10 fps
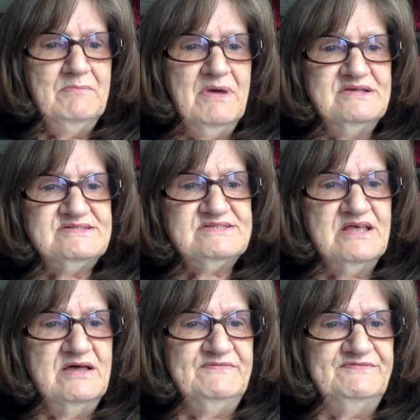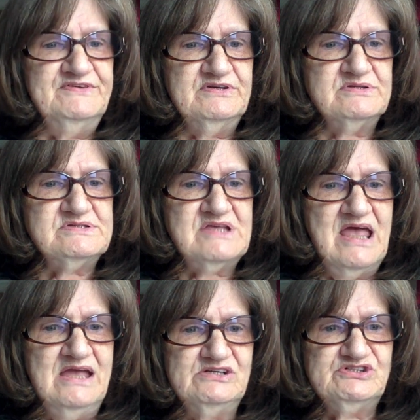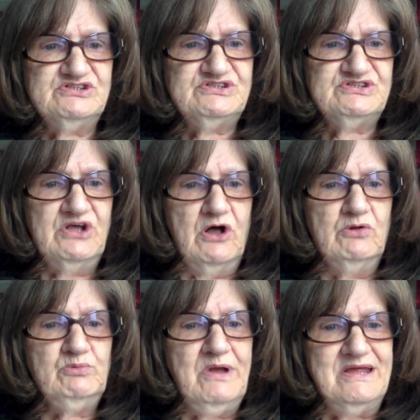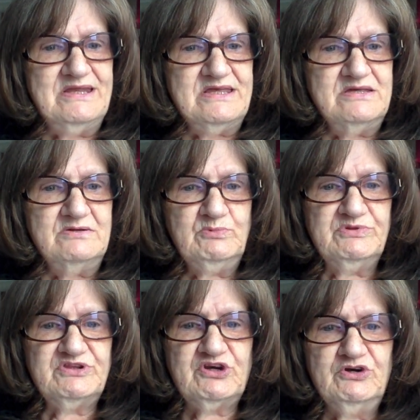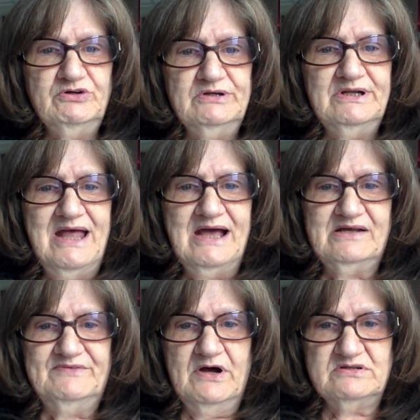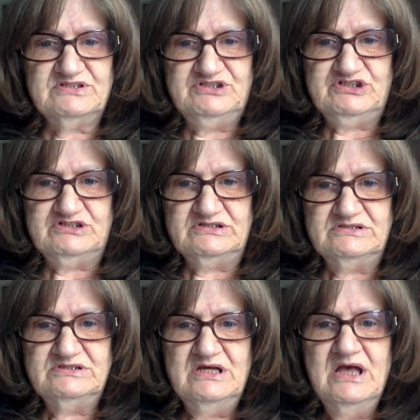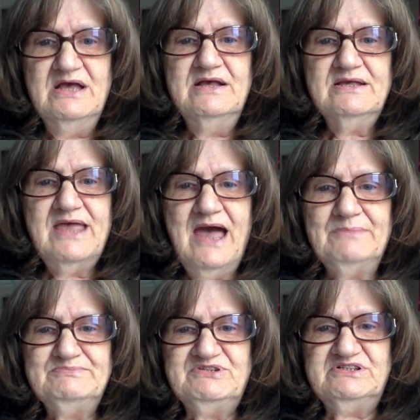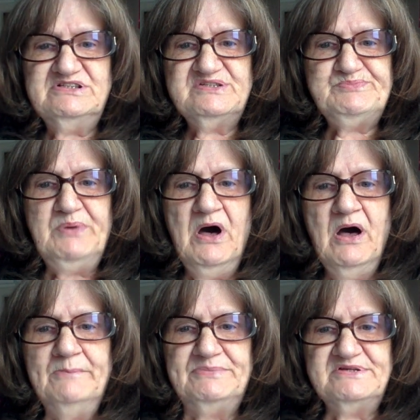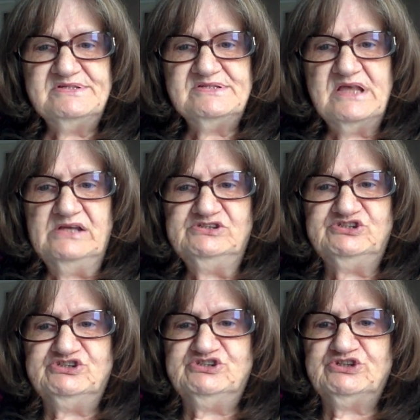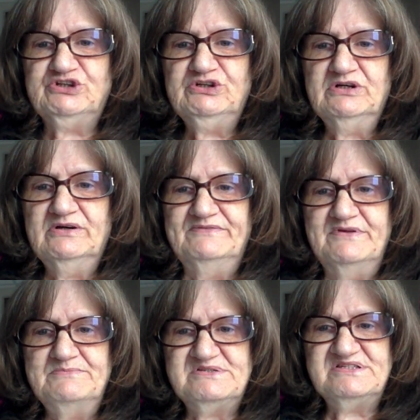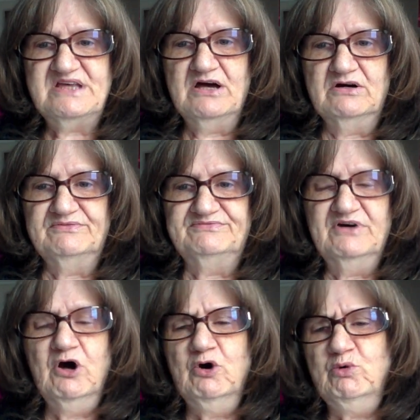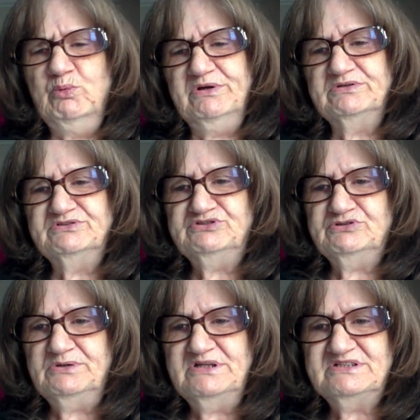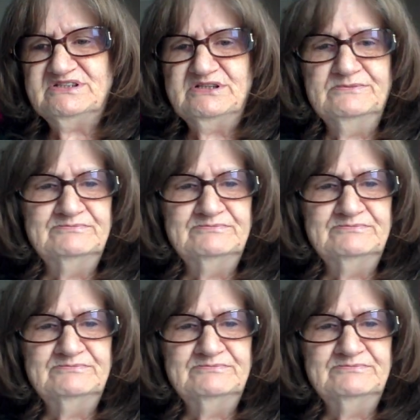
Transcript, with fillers: My son feels anxious already with the current lack of oxygen. Captain is pompous and sure of himself. Oh, we'll do it.